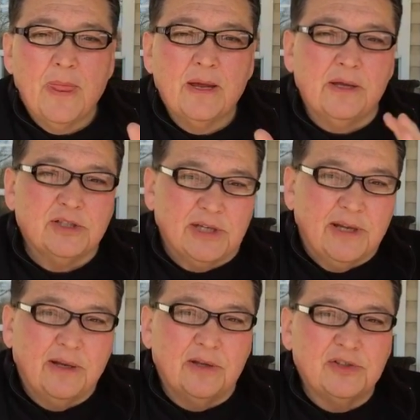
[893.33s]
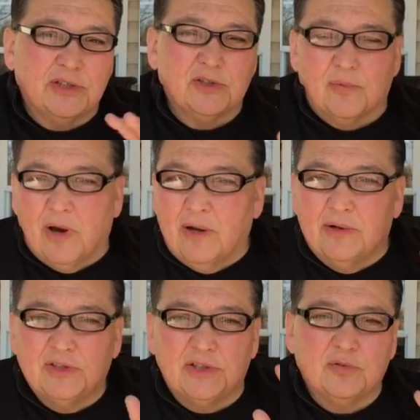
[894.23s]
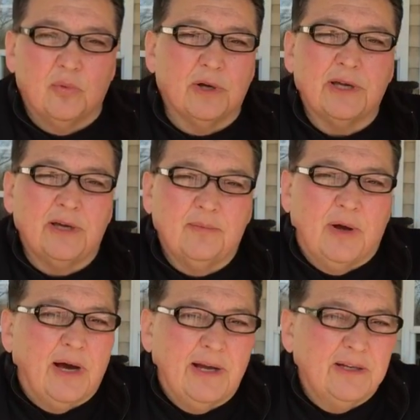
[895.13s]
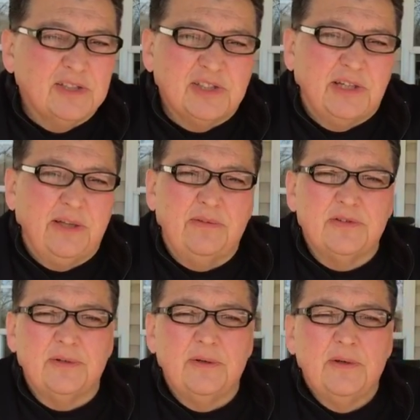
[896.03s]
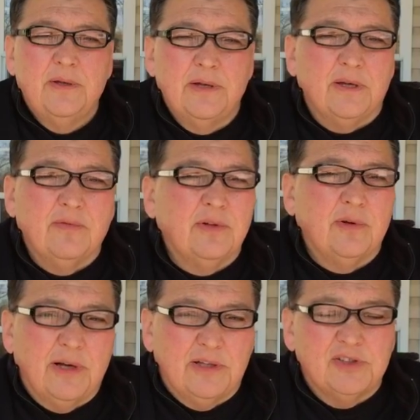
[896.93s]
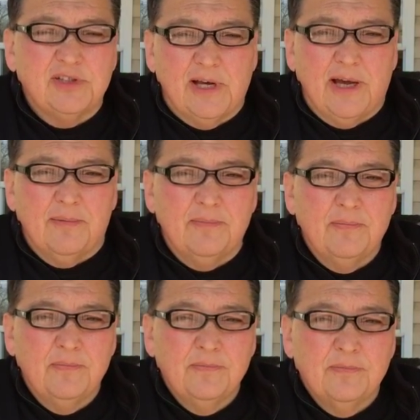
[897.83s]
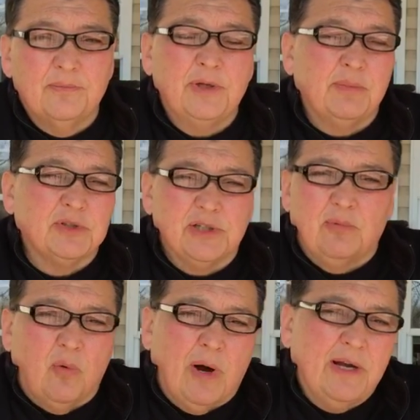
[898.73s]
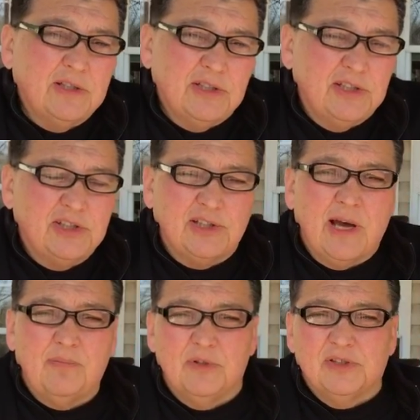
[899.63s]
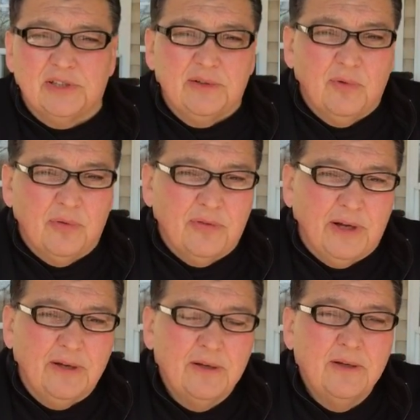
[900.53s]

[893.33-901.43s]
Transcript: He's in us, He's around us, He's working behind the scenes, even during His time. And people say, well, why doesn't He stop this evil thing?